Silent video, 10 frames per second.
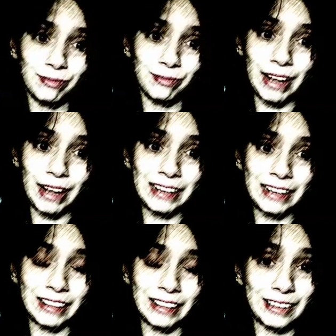
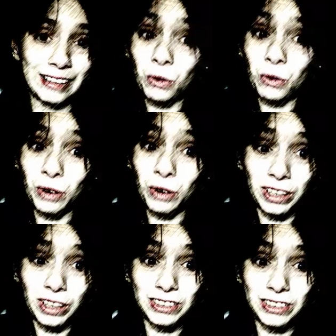anything, your
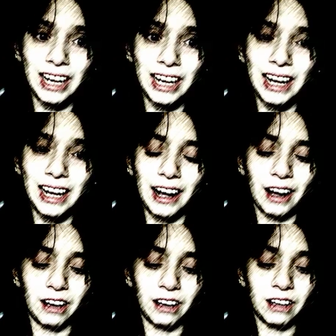coworkers.
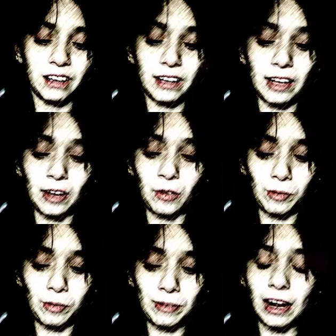It would
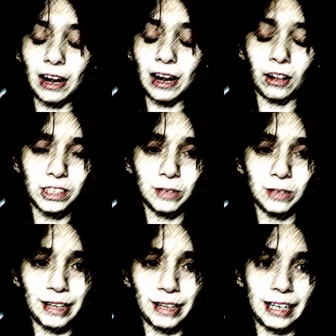mean a lot to
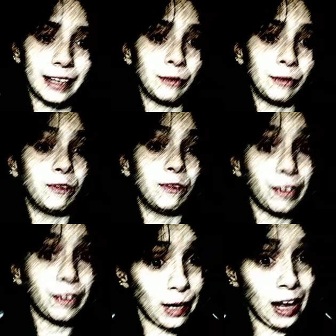me and a very
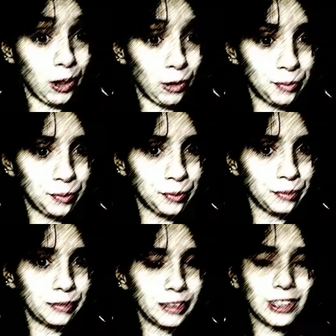big help.
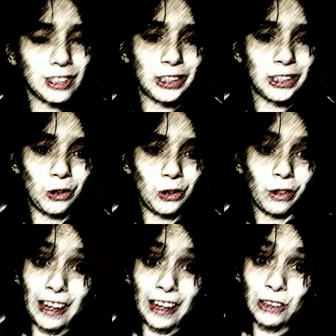So
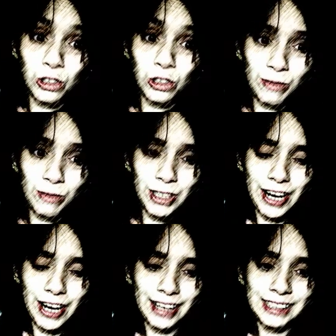thank you so much,
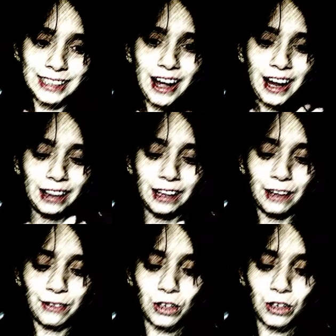guys. I
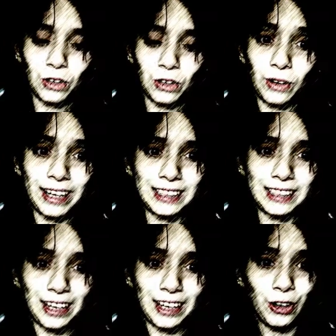love you, and
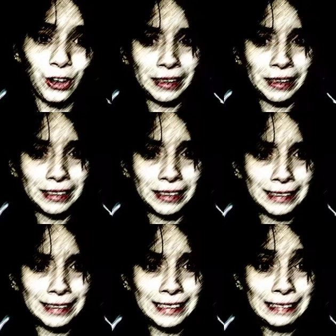I hope I could
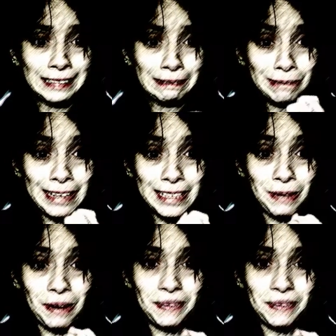raise my